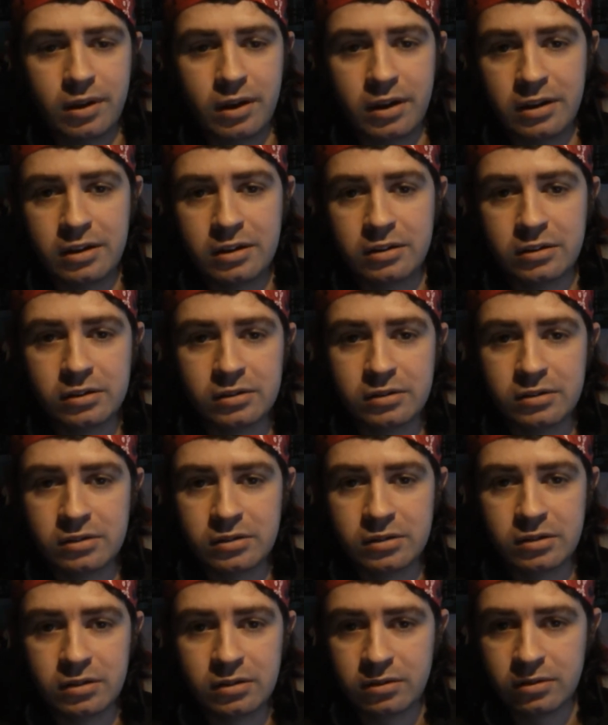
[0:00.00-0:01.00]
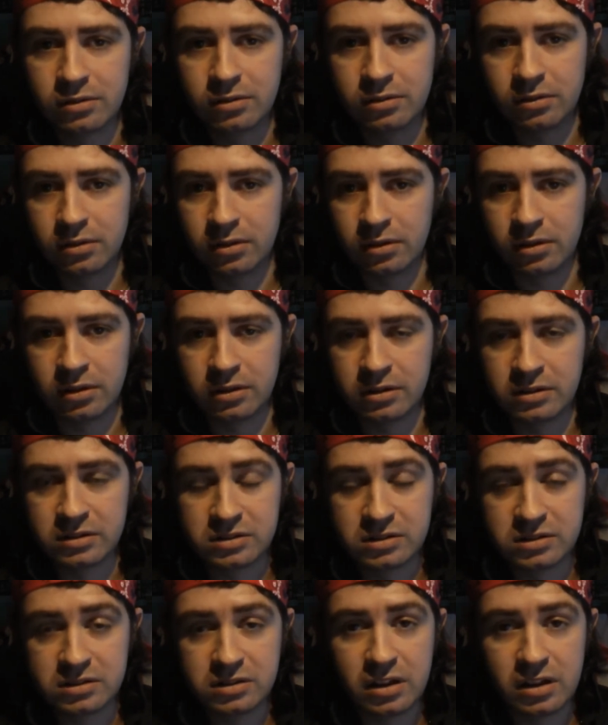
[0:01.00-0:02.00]
England and
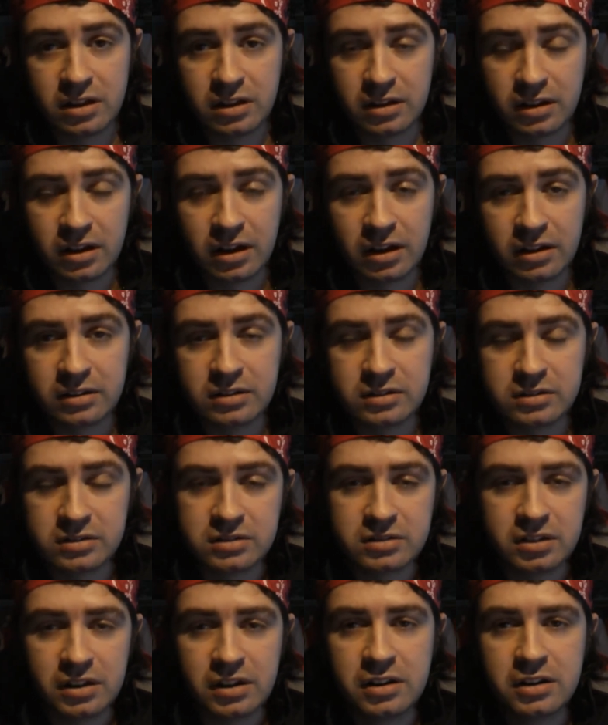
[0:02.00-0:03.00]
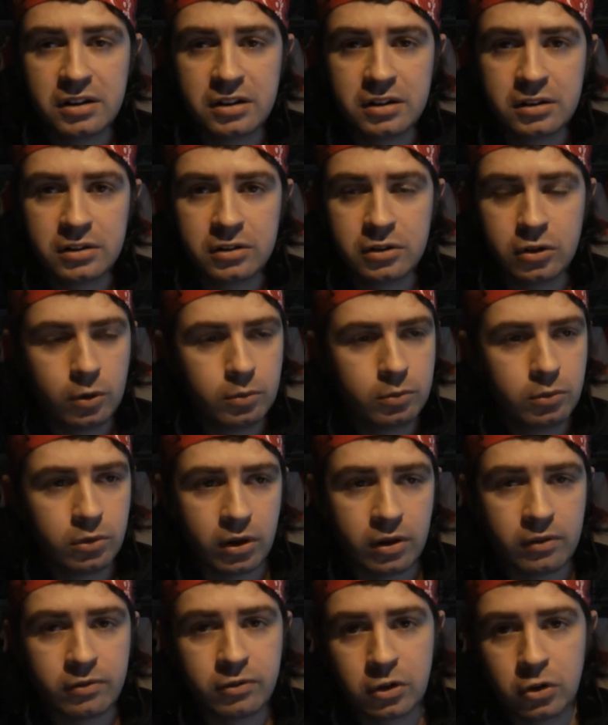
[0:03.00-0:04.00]
its tyranny. Now, I'm not
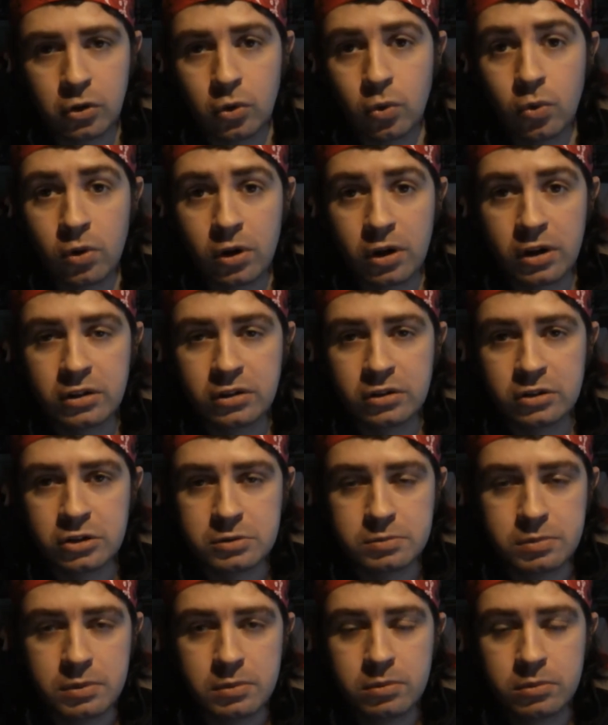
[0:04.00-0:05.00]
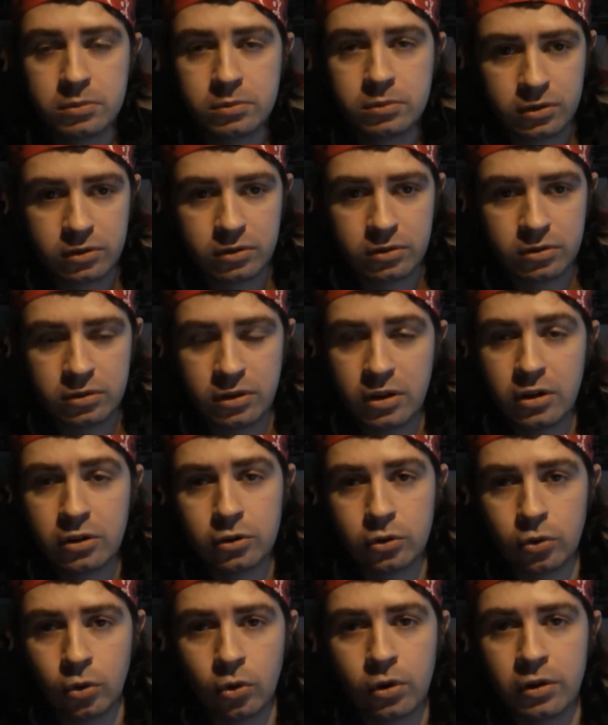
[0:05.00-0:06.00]
having a go at English people. They are
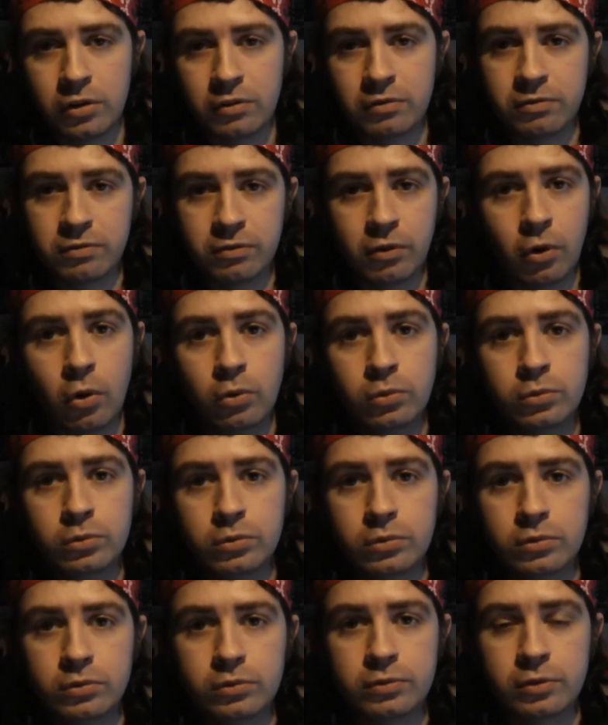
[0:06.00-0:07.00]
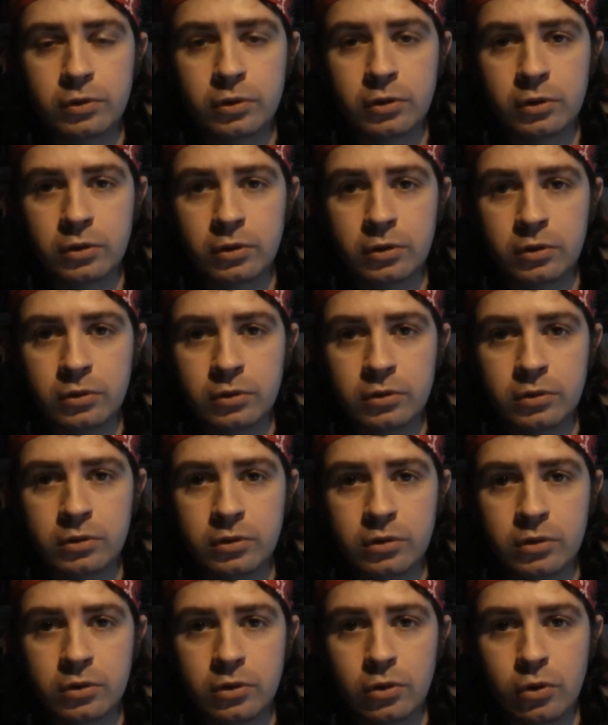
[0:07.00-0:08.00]
not at fault for
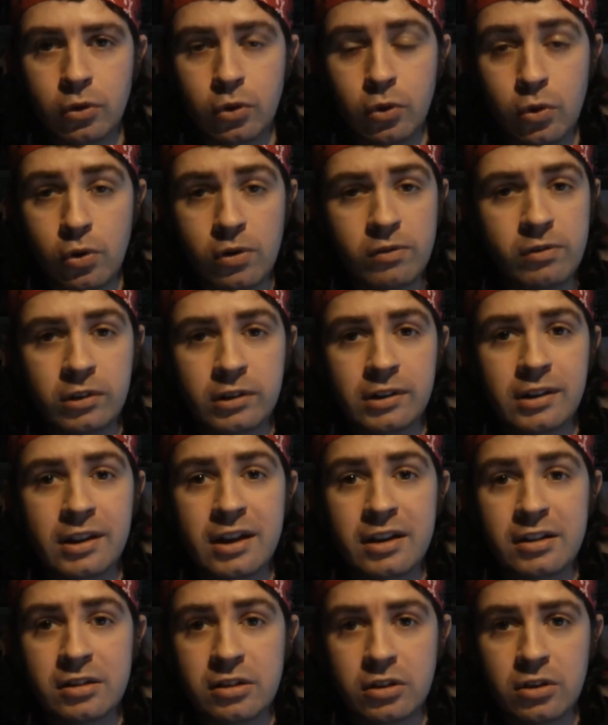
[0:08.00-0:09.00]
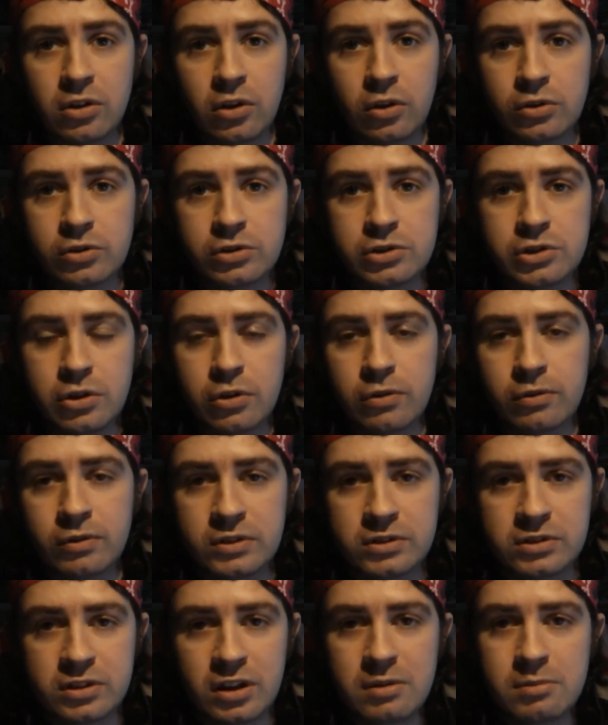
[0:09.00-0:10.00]
whoever led the country of
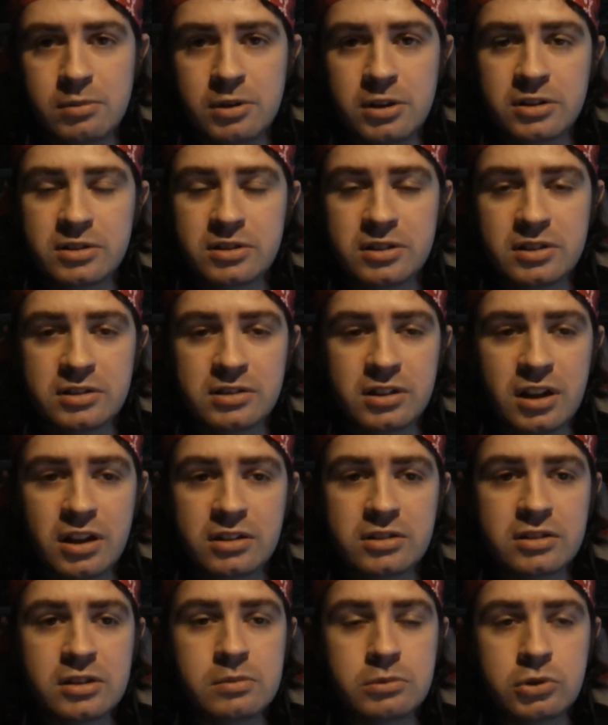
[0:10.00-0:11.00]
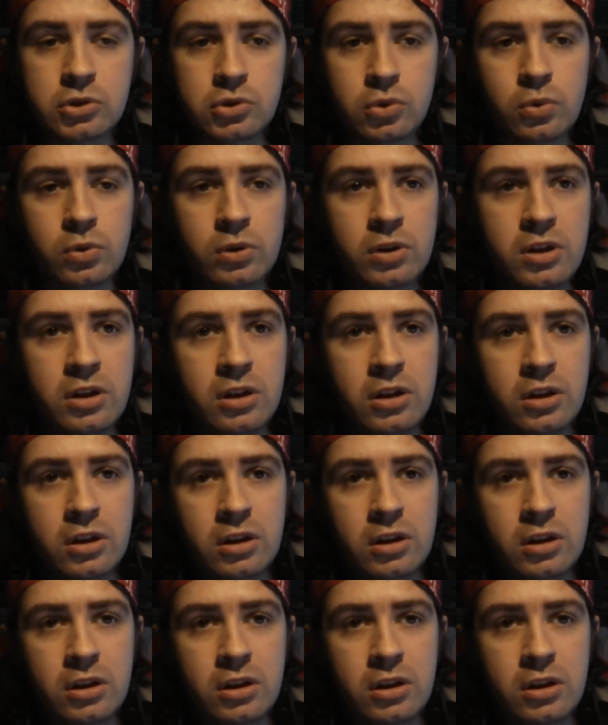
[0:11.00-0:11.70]
its time, and it's the exact same story